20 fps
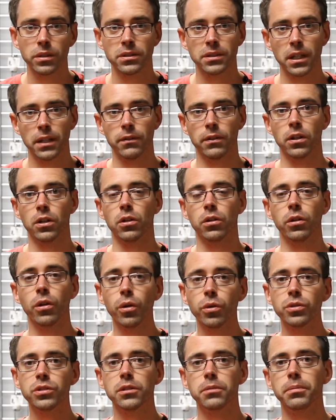It's not even
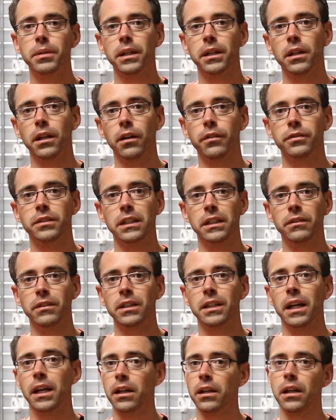close to big enough to
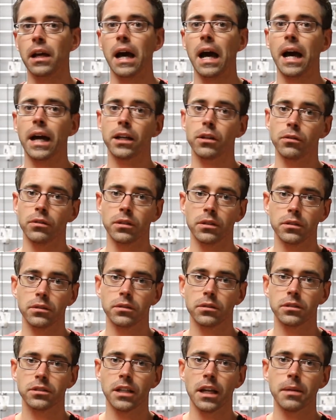even get an accurate
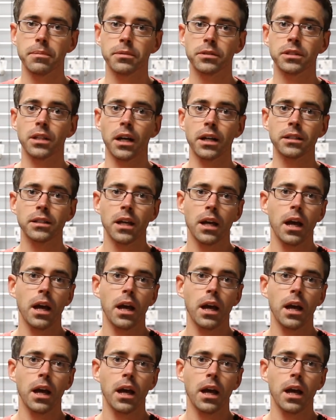sample size.